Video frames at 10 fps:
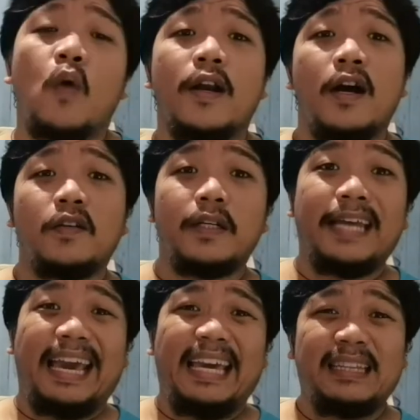180
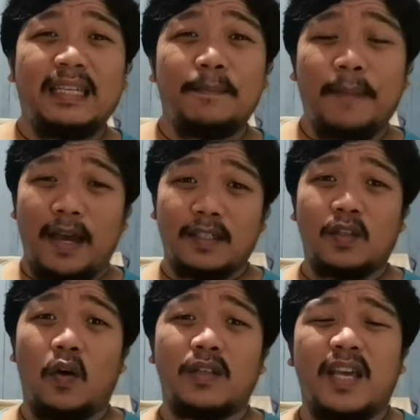
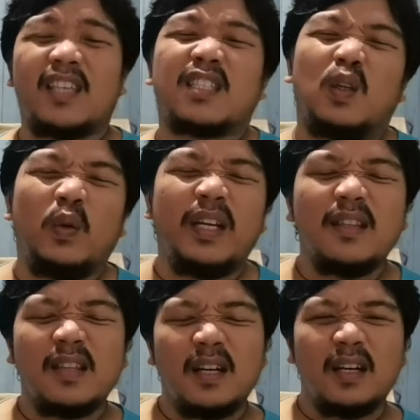pesos
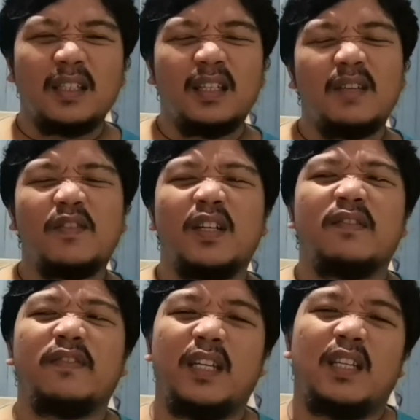excluding the
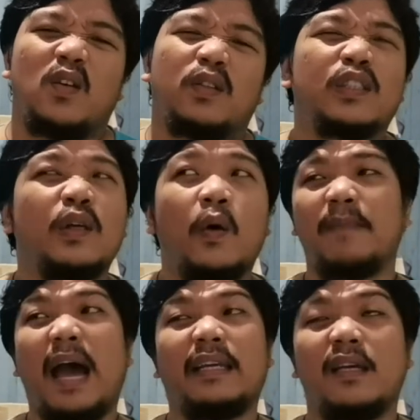delivery fee though.
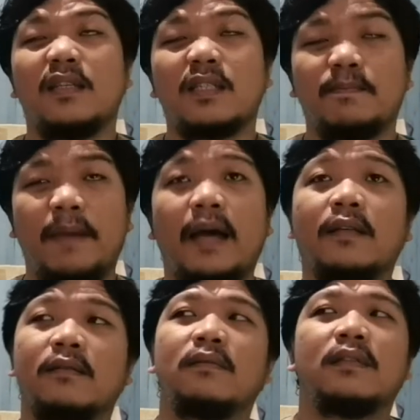So I did
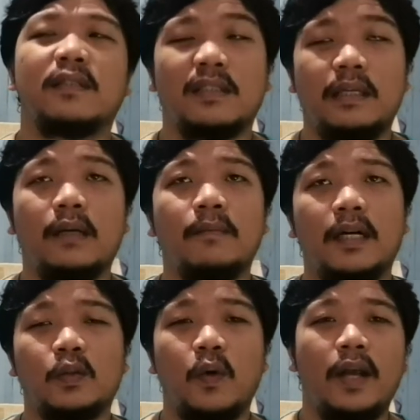spend still
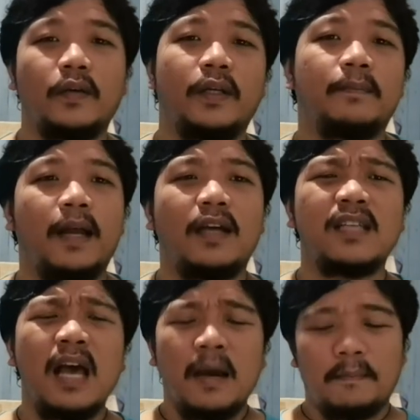mga 200 plus.
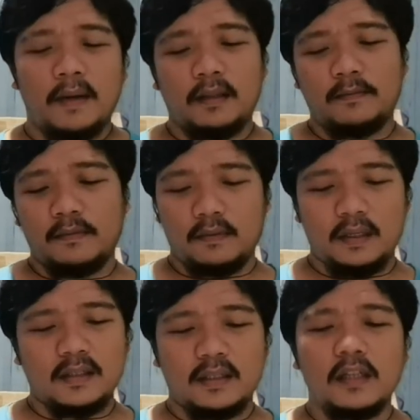But
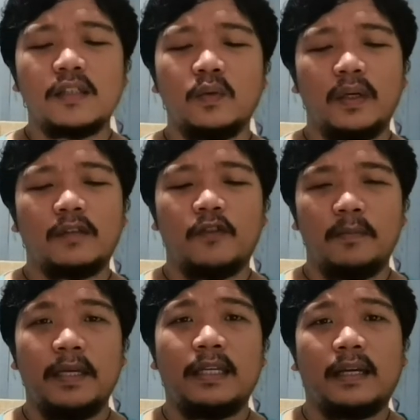still sulit for
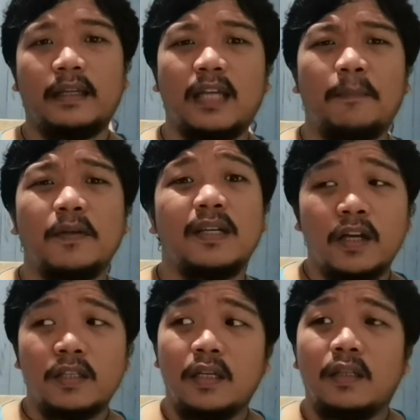me na rin. Tapos
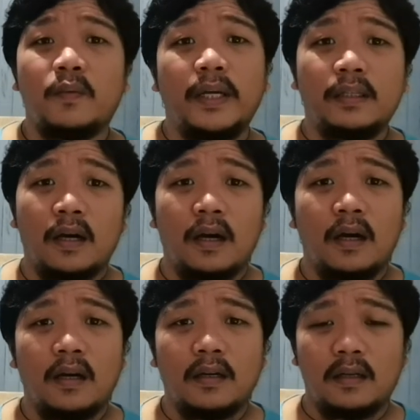considering
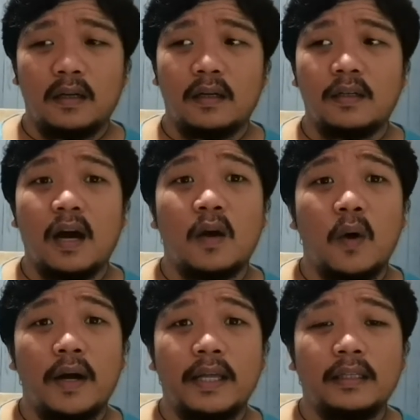na
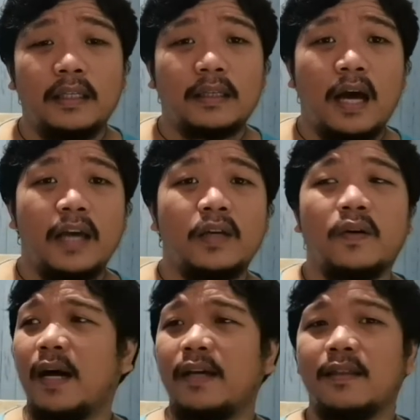naka-quarantine
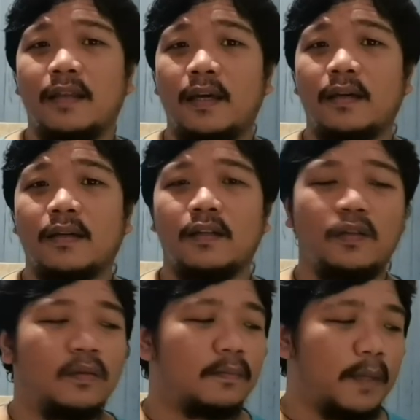tayo, I think
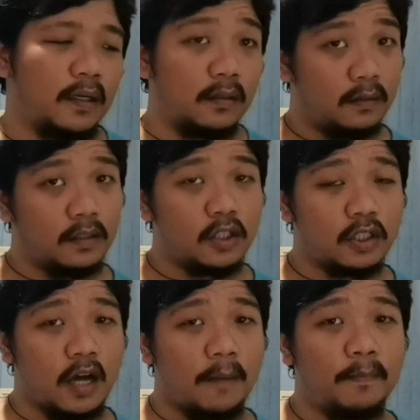yung
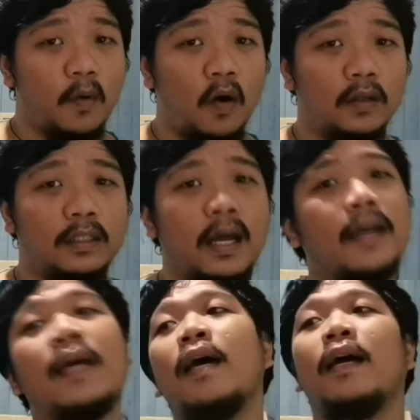pag-shop mo
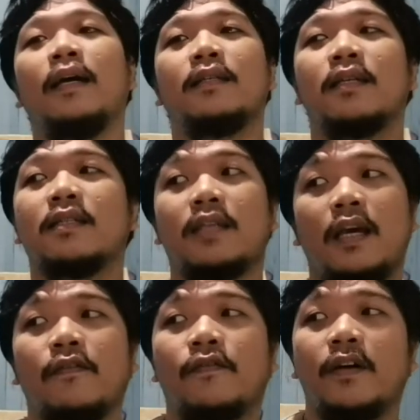online is a
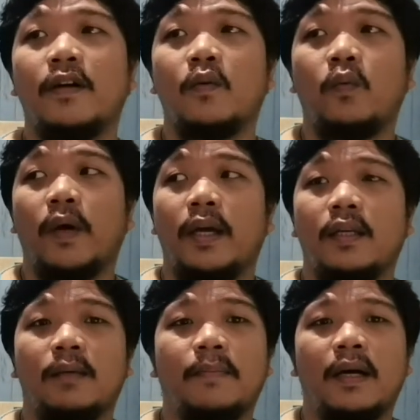safer
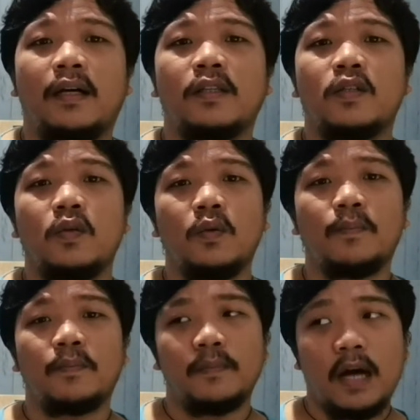way, di ba, to
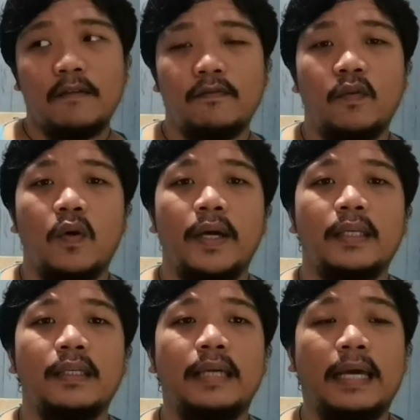avoid
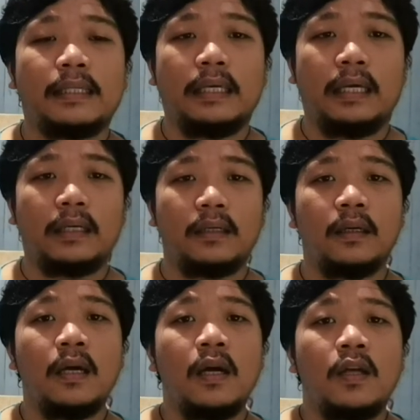getting
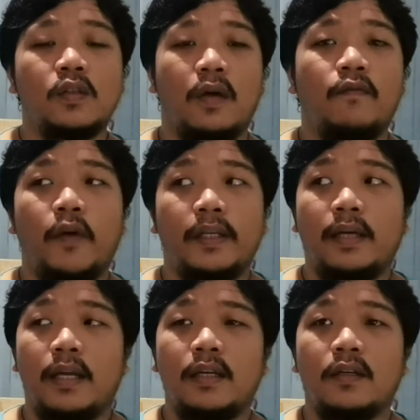
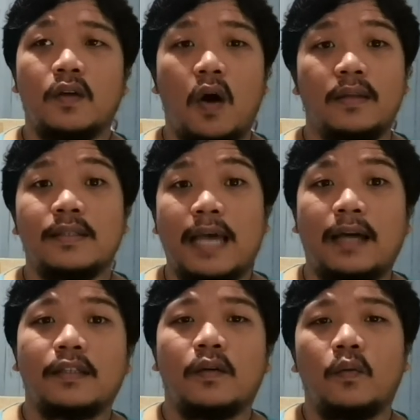
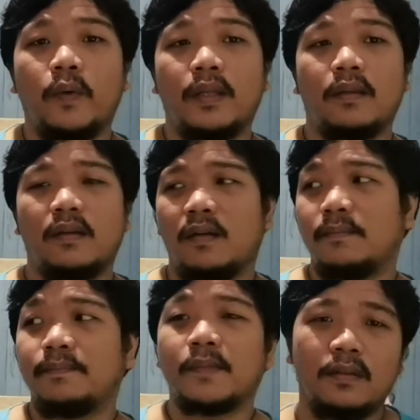contact with the
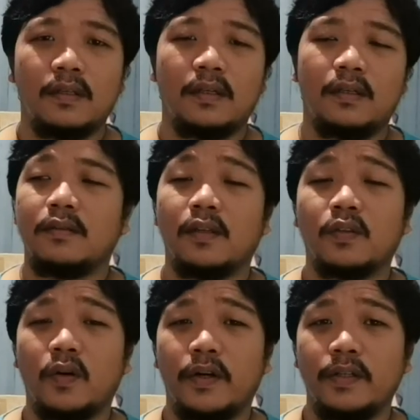
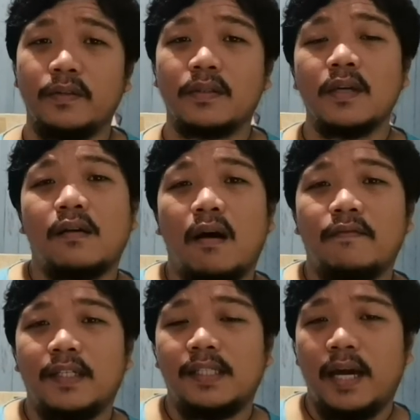notorious
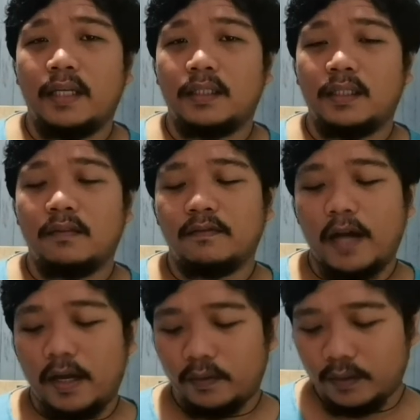COVID-19
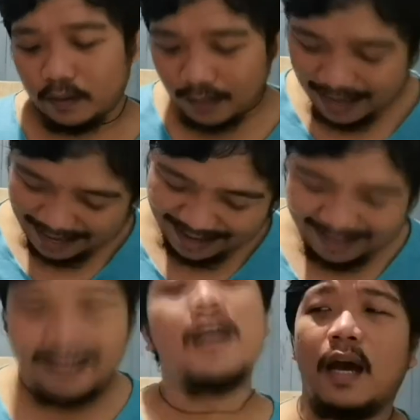virus.
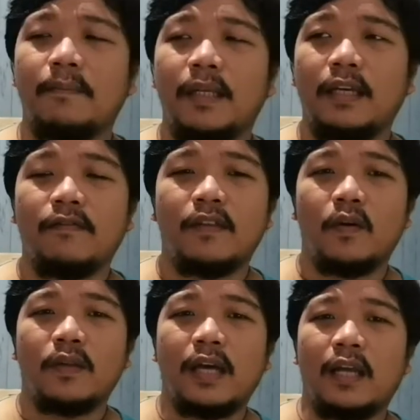I believe
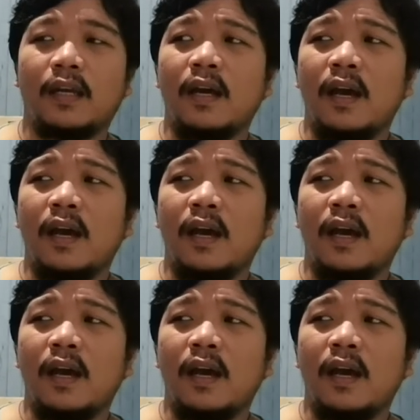though that